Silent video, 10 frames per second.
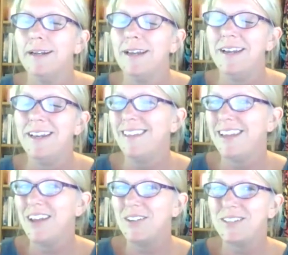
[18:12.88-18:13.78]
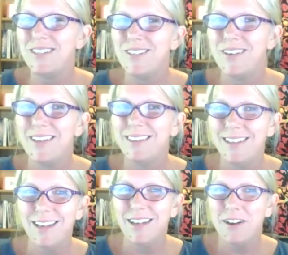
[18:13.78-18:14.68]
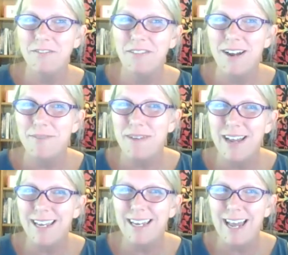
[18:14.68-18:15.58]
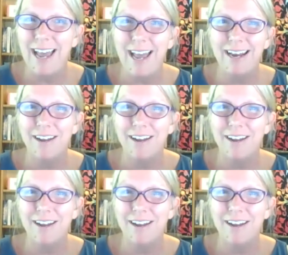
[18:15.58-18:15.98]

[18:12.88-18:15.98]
Anything else you can think of that I could add?